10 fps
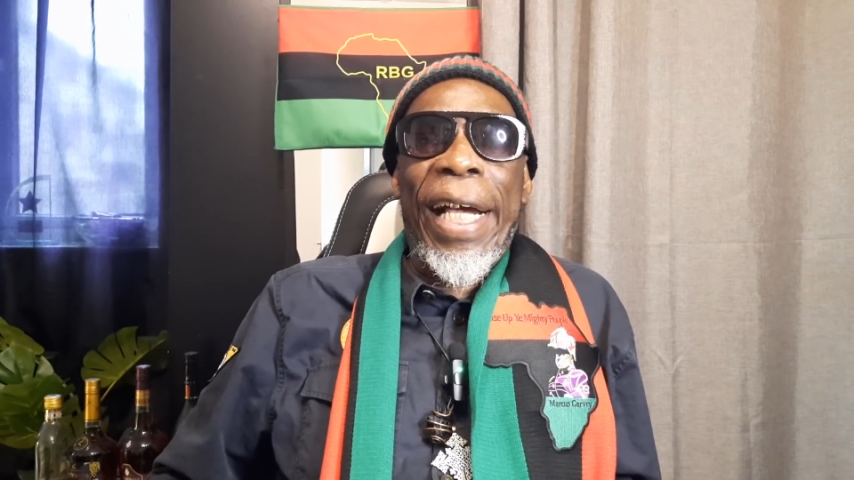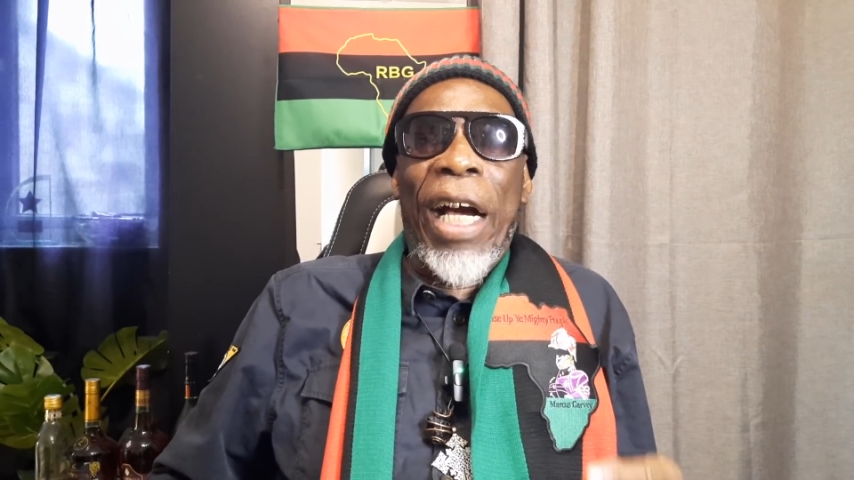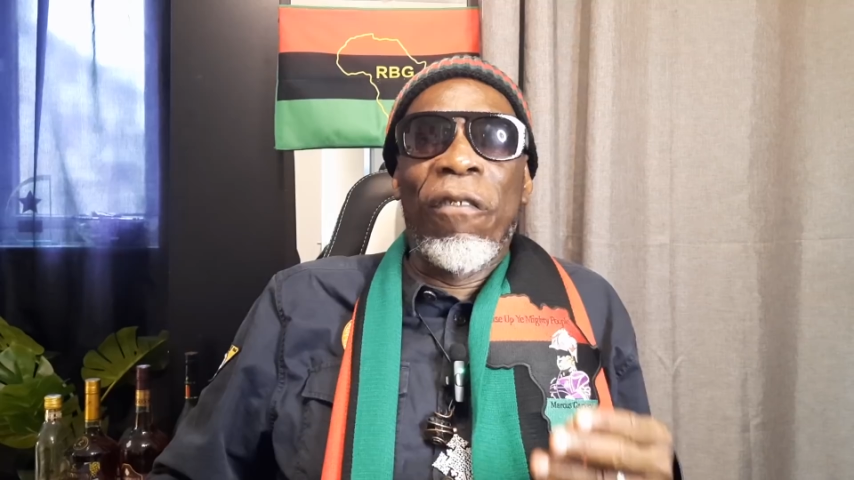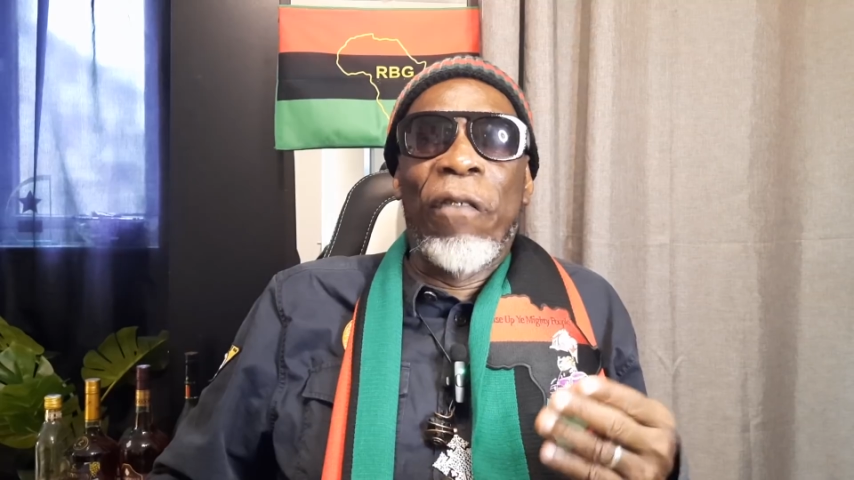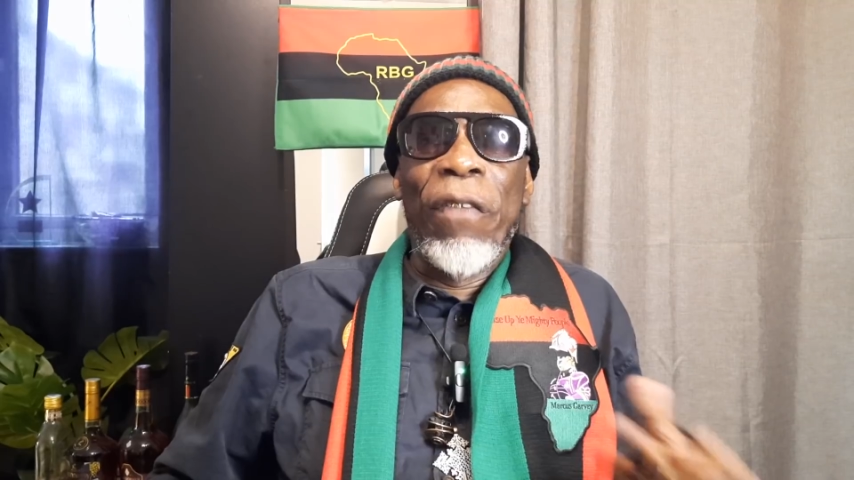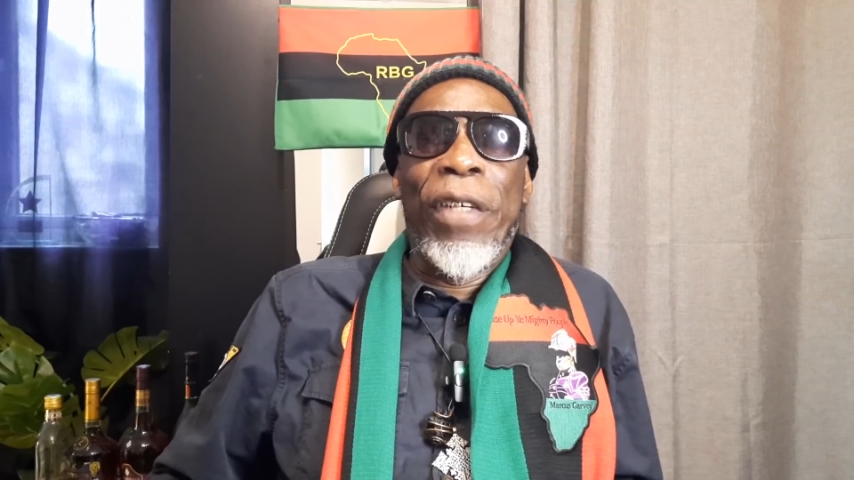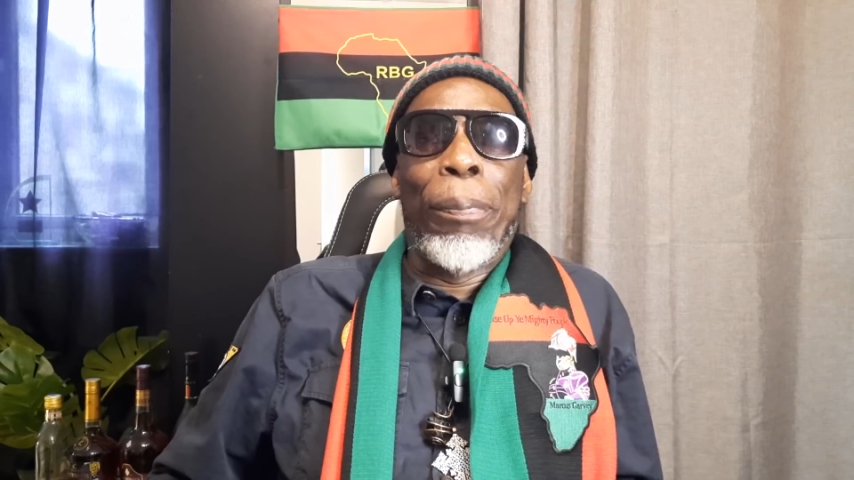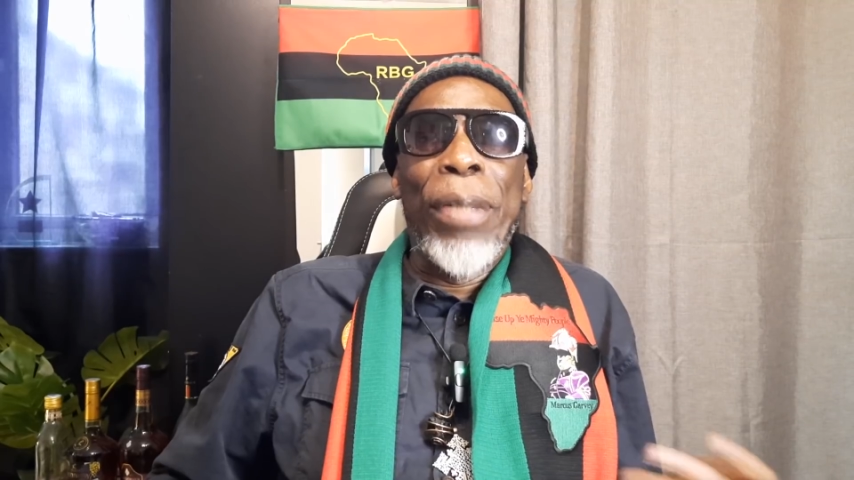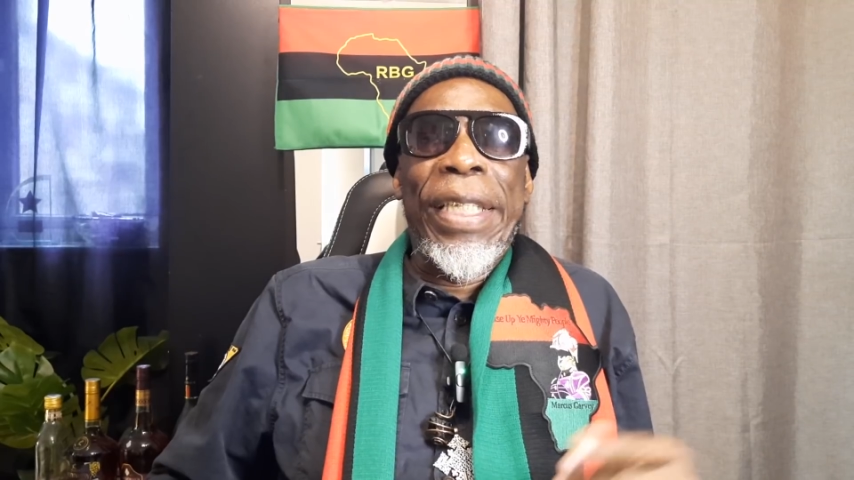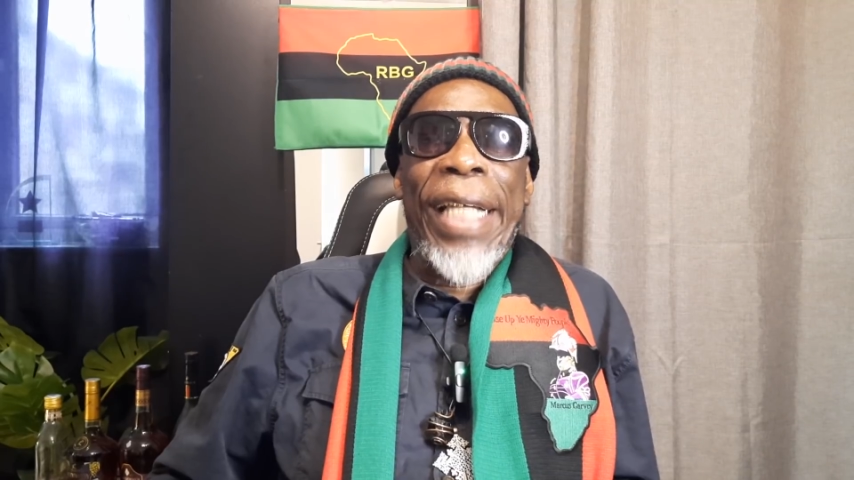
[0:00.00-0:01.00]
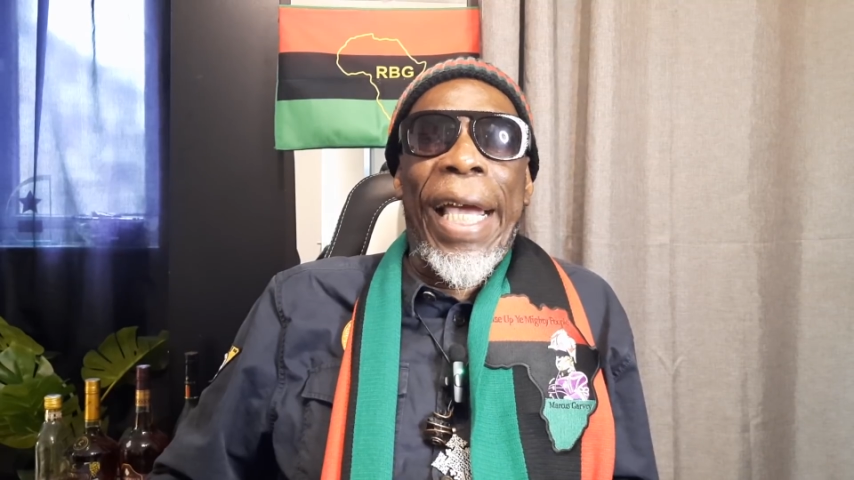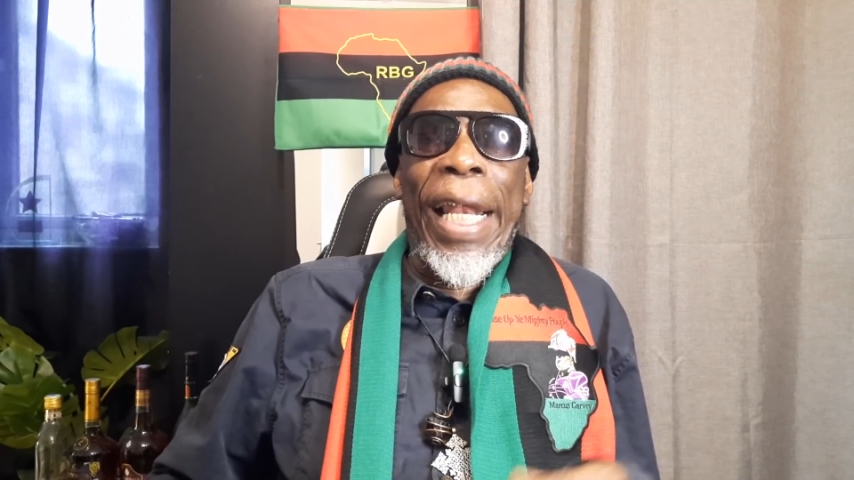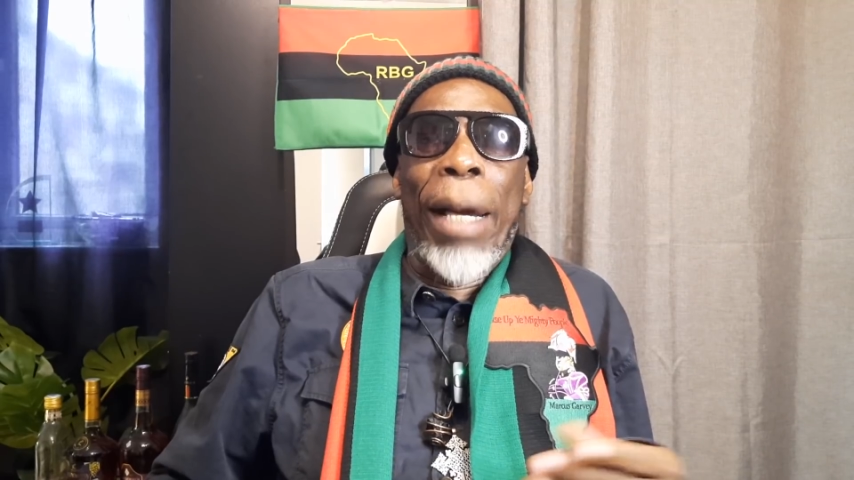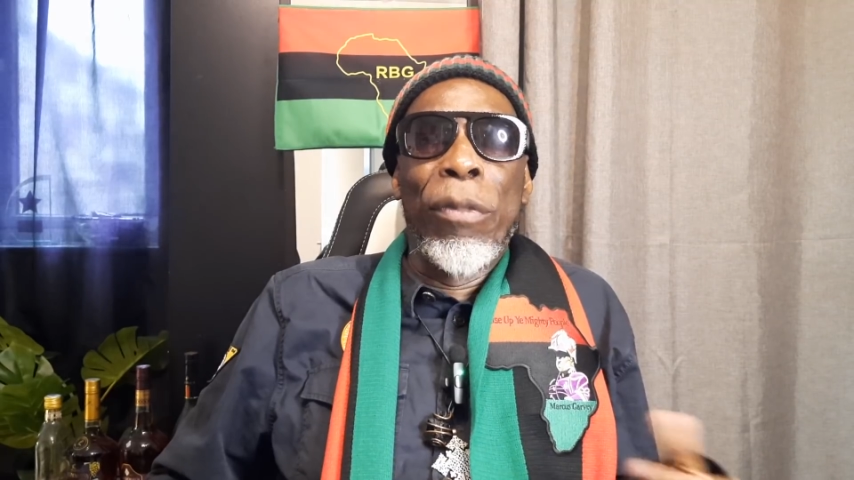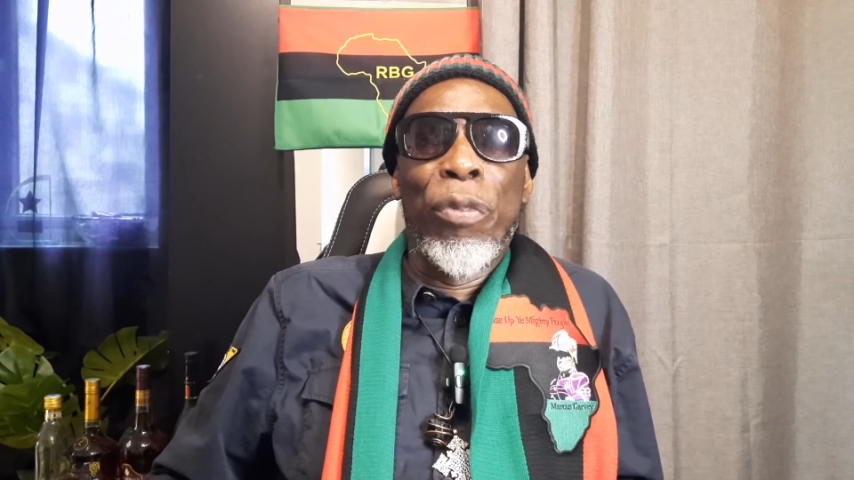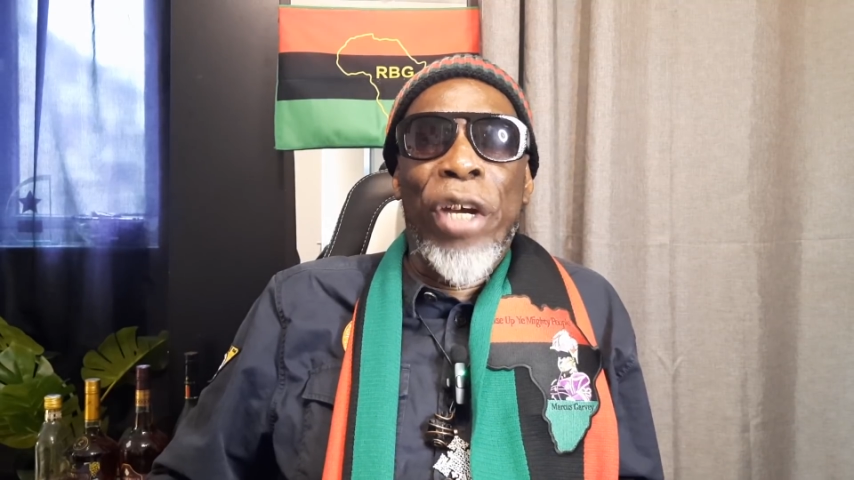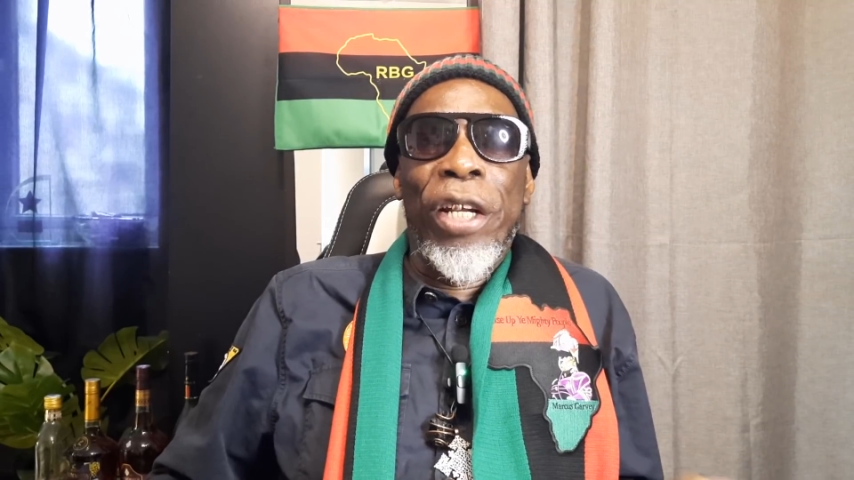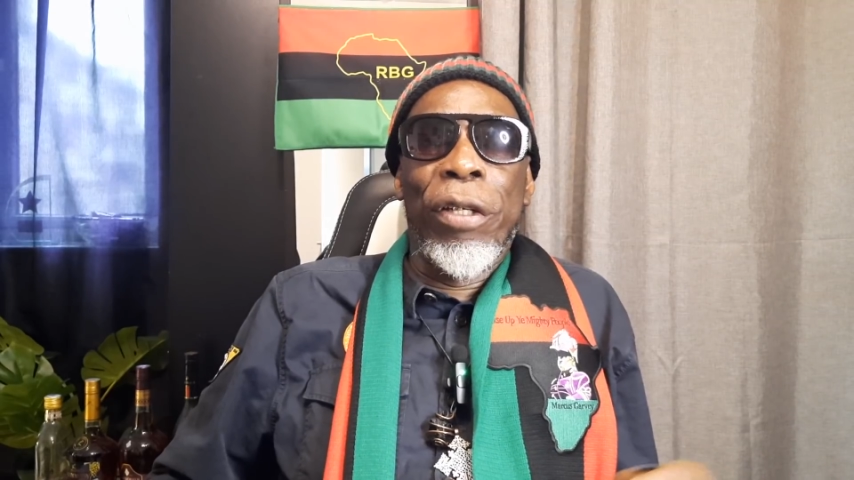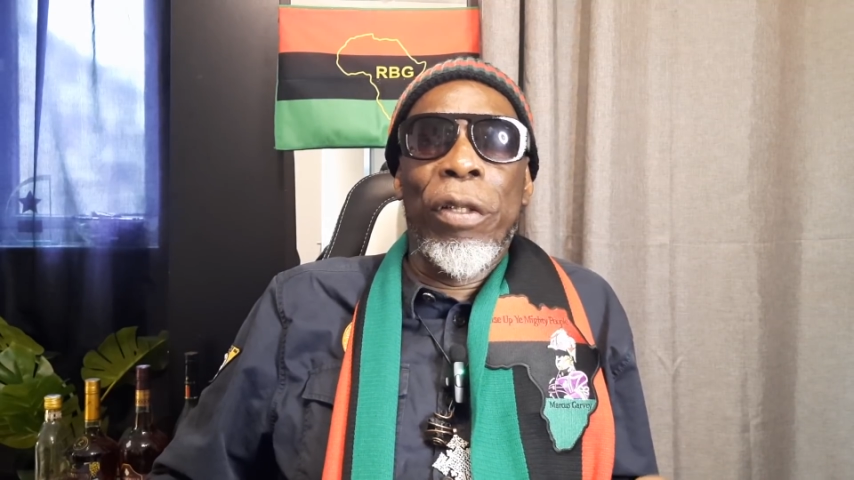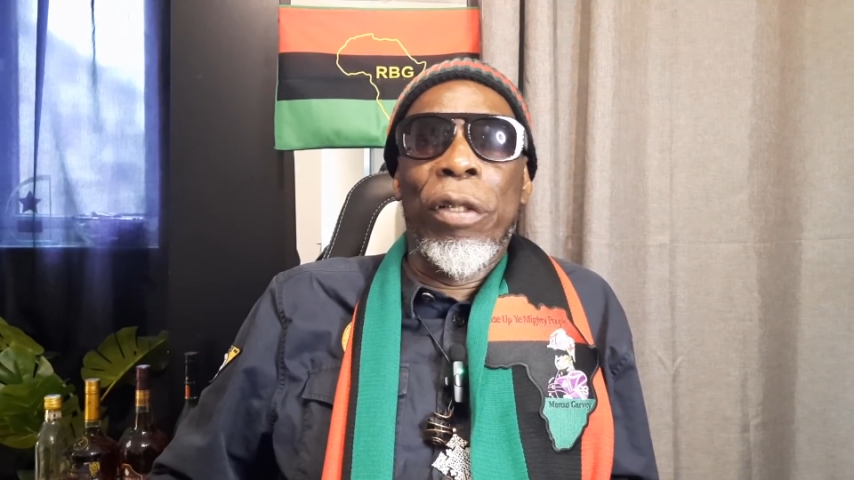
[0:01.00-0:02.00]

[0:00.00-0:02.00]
off 50 pieces of lamb's bread.